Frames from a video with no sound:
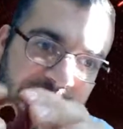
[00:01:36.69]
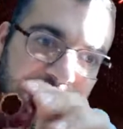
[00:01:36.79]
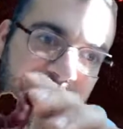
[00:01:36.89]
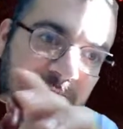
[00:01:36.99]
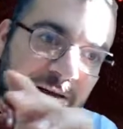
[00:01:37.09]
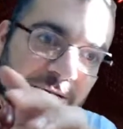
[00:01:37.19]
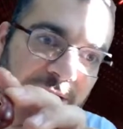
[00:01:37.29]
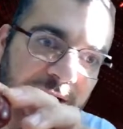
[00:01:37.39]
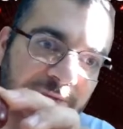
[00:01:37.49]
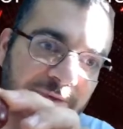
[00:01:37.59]
I picked out
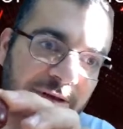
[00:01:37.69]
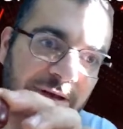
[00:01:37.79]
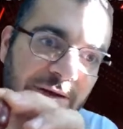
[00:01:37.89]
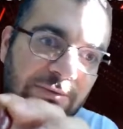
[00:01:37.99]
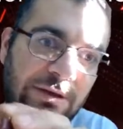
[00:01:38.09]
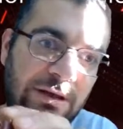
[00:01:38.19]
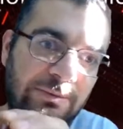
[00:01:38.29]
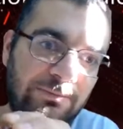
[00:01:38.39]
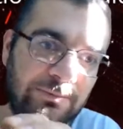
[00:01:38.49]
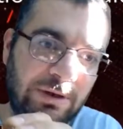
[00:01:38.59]
of
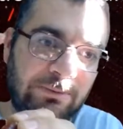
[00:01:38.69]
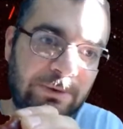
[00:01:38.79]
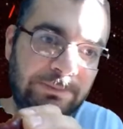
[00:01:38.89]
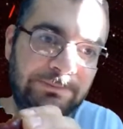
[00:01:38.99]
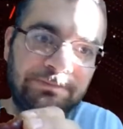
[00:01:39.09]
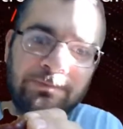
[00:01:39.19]
another one.